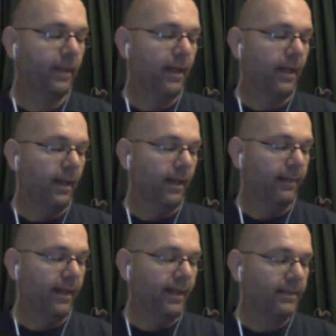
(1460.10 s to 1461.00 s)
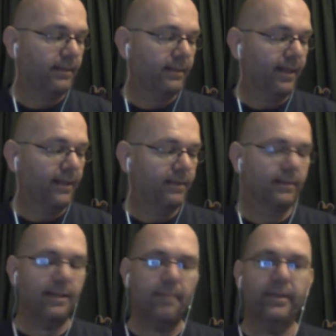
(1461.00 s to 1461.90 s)
Mm-hmm. That's
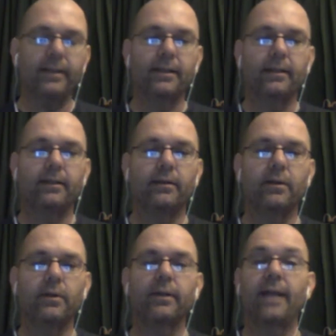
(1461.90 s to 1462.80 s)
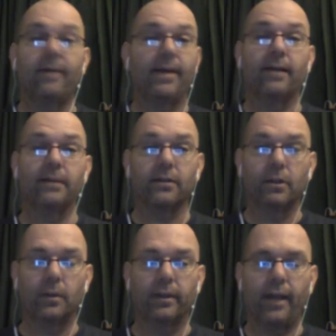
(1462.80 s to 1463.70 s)
something that you didn't have access to
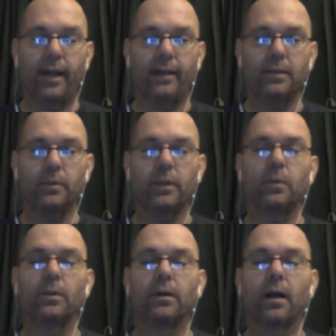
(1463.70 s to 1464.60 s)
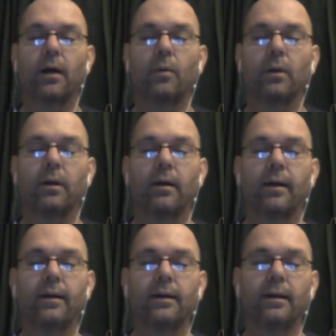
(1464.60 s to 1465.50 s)
in the 80s when you were working on it.
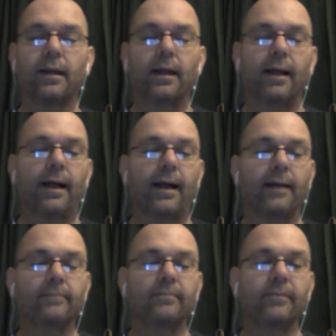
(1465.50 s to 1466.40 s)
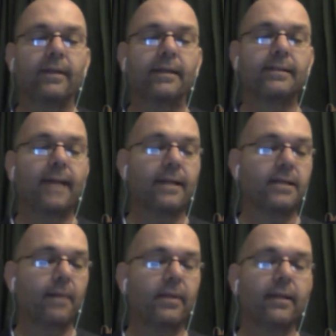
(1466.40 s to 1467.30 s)
Right. Is that
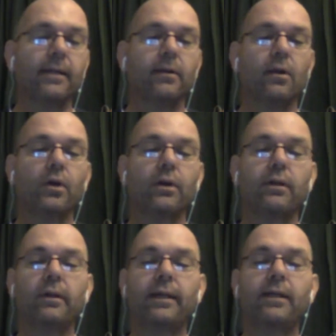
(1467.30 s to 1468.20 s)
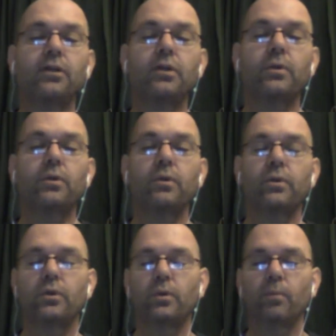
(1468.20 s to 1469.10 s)
something that could lead you to
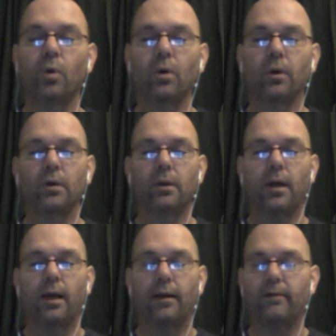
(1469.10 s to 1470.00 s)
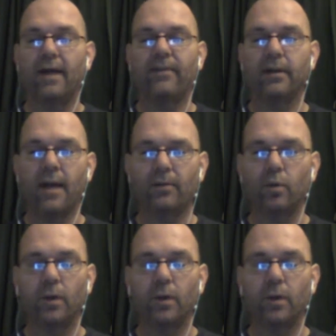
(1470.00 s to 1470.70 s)
do more graphic novel work?